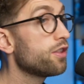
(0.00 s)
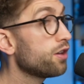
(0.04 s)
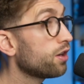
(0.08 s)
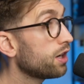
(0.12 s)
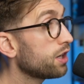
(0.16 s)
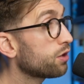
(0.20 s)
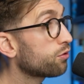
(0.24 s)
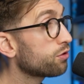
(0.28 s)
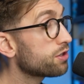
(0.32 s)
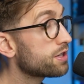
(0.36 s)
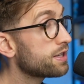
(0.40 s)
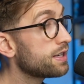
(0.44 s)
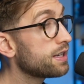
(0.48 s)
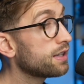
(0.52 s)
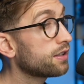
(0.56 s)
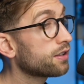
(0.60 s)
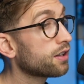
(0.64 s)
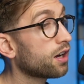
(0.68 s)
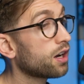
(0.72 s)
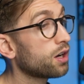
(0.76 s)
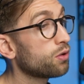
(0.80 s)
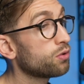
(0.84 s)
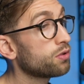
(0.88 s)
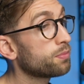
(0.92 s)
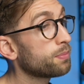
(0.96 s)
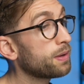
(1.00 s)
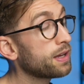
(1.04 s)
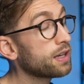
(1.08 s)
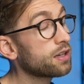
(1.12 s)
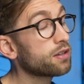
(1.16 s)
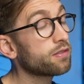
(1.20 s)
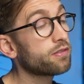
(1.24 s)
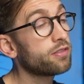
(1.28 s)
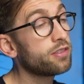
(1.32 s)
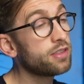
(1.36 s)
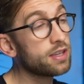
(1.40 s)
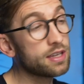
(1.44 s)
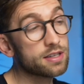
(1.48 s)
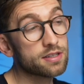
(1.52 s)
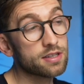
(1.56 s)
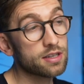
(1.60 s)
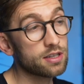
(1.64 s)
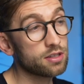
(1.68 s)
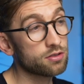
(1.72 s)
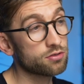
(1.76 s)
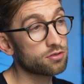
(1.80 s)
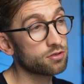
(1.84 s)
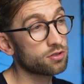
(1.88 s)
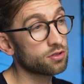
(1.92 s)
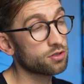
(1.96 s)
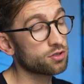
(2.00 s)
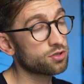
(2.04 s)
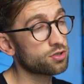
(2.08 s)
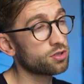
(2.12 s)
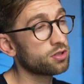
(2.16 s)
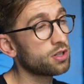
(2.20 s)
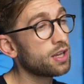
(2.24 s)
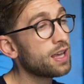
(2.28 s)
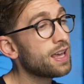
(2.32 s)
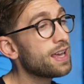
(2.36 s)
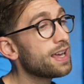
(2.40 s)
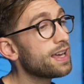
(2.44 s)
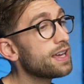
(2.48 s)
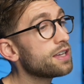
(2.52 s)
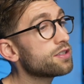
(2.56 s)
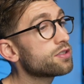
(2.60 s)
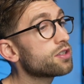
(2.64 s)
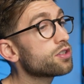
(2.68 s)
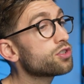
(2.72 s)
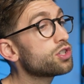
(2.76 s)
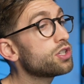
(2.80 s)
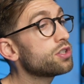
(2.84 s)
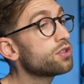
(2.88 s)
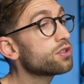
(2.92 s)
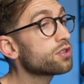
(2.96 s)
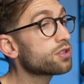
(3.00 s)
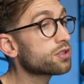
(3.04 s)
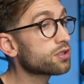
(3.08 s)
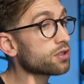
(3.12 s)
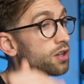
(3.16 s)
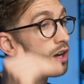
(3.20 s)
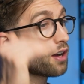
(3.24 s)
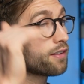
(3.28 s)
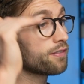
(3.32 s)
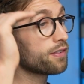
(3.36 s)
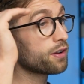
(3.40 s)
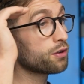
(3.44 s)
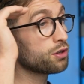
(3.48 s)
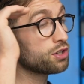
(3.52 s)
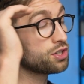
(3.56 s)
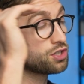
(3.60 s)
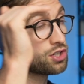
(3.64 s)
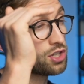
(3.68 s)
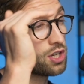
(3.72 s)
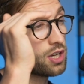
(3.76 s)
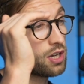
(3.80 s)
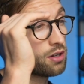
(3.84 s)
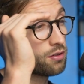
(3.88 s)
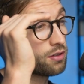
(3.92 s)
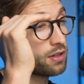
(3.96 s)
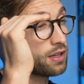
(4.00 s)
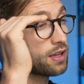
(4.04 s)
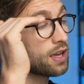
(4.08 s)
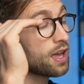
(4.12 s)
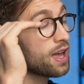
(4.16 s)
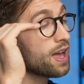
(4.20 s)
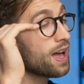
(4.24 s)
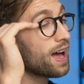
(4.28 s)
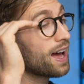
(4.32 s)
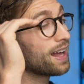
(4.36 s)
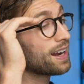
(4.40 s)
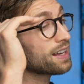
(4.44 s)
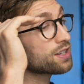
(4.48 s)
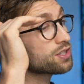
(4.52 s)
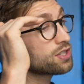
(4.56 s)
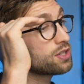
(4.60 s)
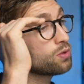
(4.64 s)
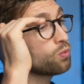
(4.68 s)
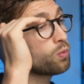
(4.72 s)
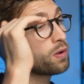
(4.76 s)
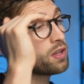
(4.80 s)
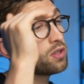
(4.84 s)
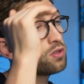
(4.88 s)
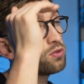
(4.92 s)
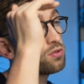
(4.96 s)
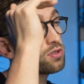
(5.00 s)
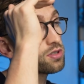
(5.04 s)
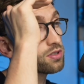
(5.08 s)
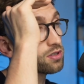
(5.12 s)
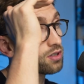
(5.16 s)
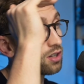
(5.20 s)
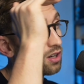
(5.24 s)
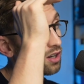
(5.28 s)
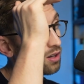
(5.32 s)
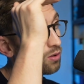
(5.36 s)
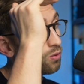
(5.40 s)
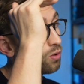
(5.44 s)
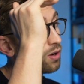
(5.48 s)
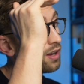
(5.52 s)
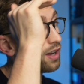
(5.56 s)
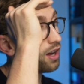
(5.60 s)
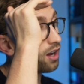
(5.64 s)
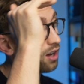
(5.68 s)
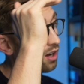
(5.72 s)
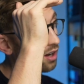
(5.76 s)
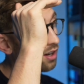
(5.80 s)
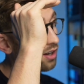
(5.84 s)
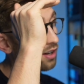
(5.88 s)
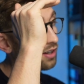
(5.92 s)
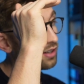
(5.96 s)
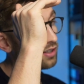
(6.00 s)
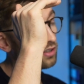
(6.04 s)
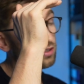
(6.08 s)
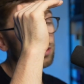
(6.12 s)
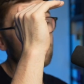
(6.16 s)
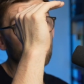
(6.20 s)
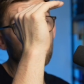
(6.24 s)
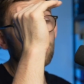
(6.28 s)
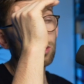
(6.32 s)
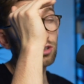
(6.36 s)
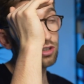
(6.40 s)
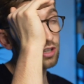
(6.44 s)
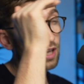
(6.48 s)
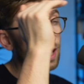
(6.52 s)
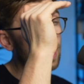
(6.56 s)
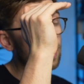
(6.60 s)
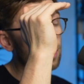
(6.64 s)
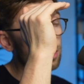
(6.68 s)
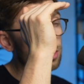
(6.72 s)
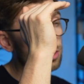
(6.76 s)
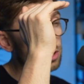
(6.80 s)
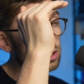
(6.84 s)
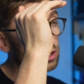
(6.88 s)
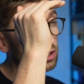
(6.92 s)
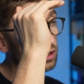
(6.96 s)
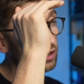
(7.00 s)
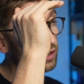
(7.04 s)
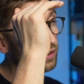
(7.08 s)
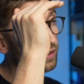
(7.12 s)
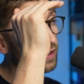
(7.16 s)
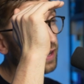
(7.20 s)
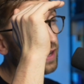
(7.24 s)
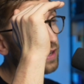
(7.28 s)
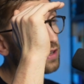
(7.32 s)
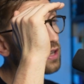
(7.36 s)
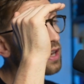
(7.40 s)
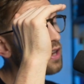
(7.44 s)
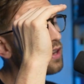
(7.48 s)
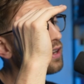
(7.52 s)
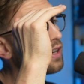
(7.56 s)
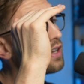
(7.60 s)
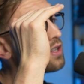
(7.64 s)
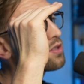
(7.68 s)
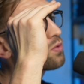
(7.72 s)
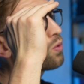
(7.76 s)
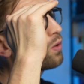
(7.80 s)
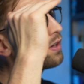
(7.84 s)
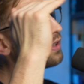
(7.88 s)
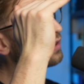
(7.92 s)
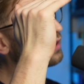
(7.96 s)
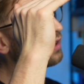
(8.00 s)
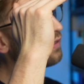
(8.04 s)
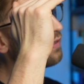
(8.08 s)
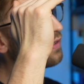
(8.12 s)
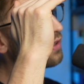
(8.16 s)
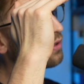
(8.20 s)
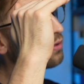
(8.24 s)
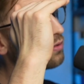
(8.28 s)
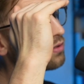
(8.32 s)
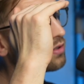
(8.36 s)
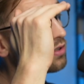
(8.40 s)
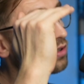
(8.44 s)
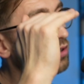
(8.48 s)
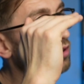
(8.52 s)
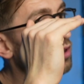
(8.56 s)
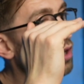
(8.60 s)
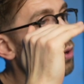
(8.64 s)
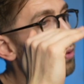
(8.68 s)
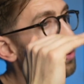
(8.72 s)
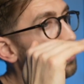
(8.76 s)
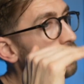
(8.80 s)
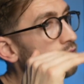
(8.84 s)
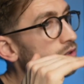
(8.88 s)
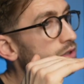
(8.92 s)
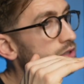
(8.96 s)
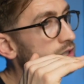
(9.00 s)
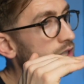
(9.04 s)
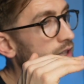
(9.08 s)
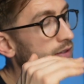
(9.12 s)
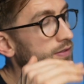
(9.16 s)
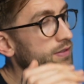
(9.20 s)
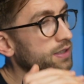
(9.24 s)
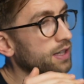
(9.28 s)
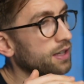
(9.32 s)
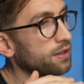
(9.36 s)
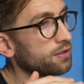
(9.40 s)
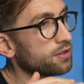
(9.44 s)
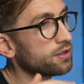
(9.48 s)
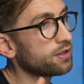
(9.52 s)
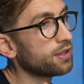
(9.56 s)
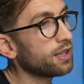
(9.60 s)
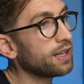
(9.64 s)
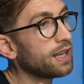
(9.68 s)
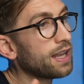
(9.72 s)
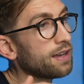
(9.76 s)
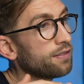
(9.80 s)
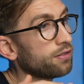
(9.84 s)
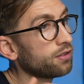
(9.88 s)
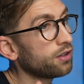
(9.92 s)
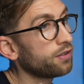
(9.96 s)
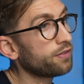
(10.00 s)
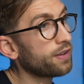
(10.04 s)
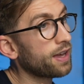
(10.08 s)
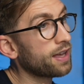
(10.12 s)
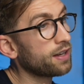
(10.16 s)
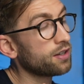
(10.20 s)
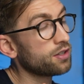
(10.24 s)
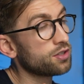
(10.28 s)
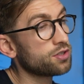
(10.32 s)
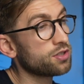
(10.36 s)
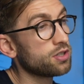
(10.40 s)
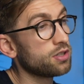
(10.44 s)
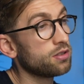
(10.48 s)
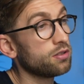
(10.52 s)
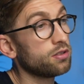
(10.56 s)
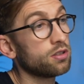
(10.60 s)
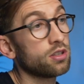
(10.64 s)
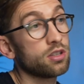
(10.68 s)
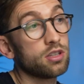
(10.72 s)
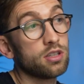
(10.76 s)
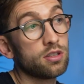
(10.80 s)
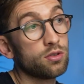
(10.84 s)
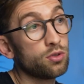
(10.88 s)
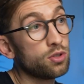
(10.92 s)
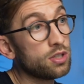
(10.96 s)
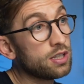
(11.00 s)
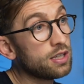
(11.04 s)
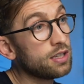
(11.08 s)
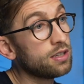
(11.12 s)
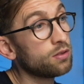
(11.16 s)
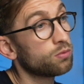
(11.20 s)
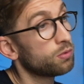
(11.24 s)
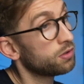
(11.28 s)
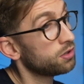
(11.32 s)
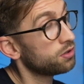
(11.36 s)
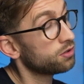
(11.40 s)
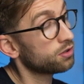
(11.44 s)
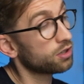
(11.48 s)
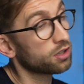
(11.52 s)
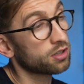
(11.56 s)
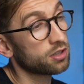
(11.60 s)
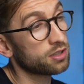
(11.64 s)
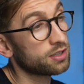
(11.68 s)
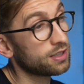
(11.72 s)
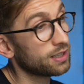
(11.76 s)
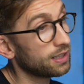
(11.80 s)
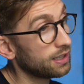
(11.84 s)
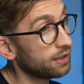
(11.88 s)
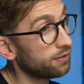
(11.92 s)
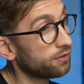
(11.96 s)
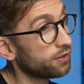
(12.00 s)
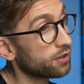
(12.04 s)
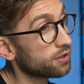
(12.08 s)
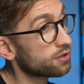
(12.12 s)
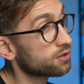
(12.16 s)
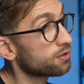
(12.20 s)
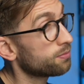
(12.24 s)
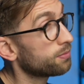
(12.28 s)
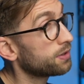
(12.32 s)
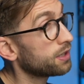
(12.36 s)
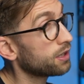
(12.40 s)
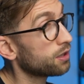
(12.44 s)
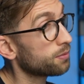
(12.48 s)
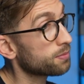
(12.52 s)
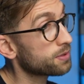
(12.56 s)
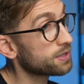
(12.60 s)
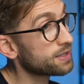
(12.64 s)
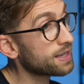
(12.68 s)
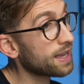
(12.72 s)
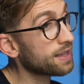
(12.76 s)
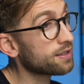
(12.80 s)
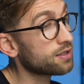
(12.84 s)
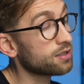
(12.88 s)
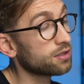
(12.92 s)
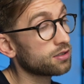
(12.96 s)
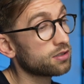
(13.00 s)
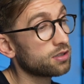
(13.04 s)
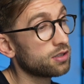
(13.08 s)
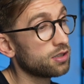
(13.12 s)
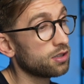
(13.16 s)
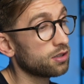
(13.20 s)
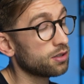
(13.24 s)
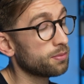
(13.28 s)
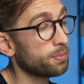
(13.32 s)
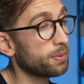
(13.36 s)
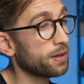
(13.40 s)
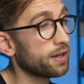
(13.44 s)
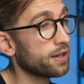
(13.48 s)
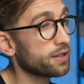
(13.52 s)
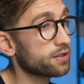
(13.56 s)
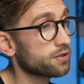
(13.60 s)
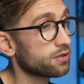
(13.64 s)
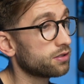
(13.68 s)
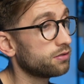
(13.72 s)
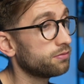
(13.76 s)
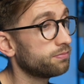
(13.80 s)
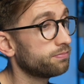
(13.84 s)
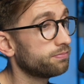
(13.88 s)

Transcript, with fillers: The only critique that I would make of this introduction is that she does start very cheery. And actually when you start quite high and good energy like that, it's quite difficult to lower yourself down to the level of energy that you need when you're going to deliver something upsetting to the other person.